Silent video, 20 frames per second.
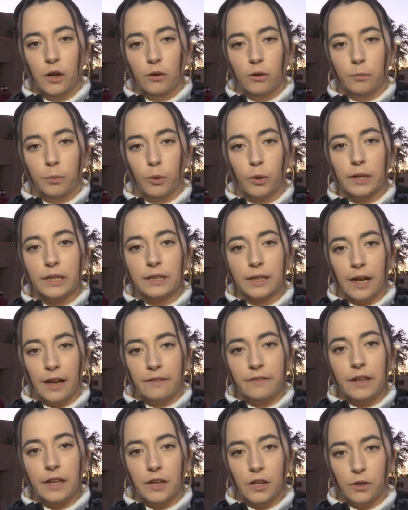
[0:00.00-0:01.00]
Reporting
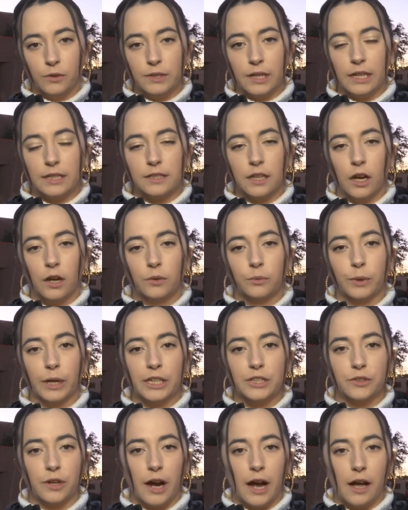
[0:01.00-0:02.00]
live in Odessa,
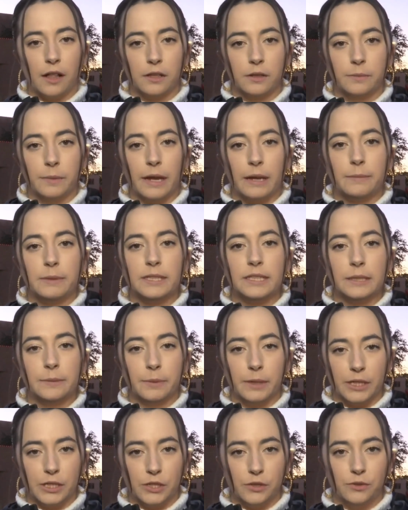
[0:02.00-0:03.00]
Rachel Hallam, ABC
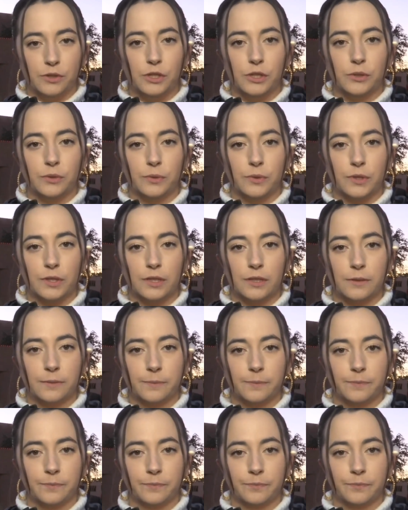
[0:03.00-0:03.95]
Big 2 News.